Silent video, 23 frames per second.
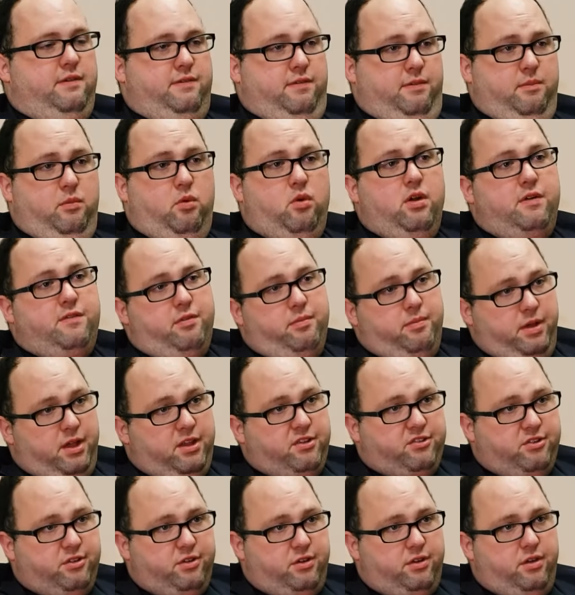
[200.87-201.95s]
For more
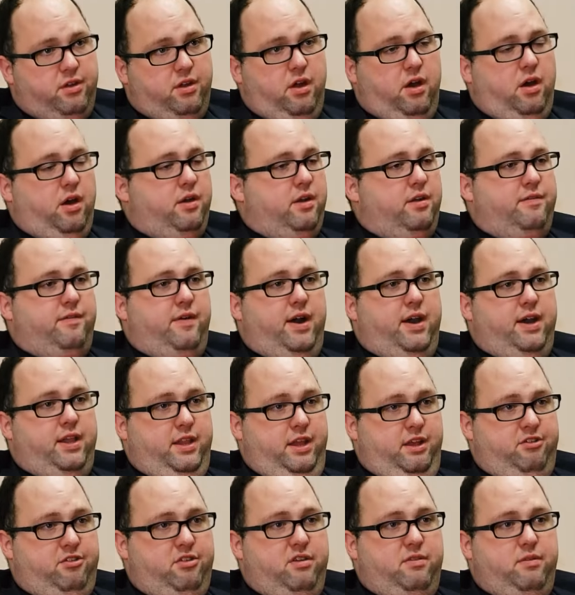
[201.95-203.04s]
information on a
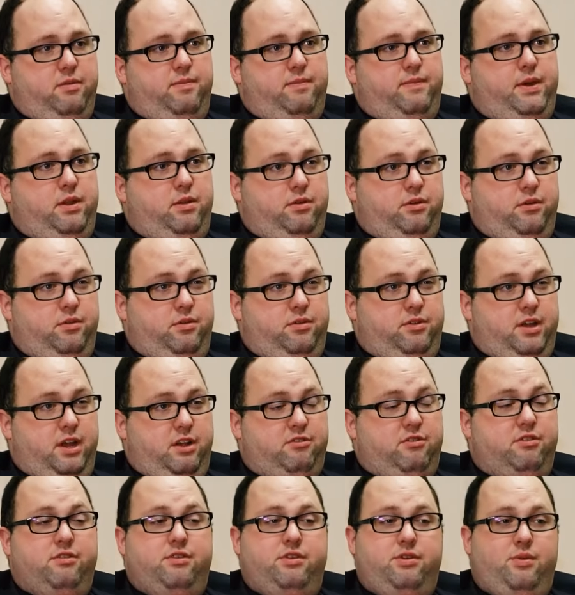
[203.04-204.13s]
violation of Penal Code
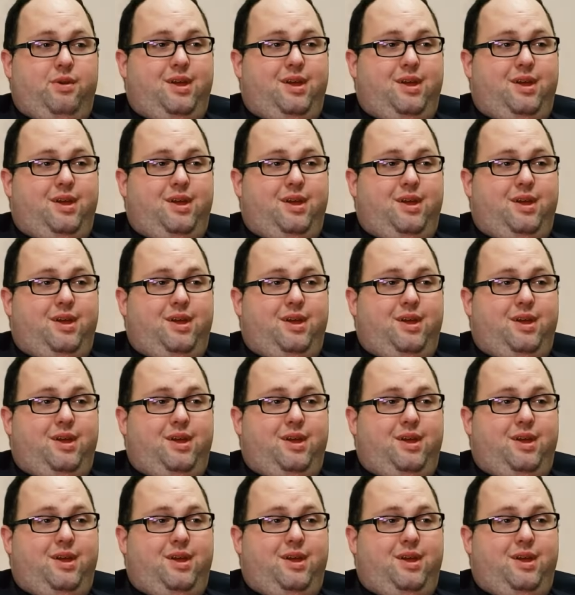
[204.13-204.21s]
section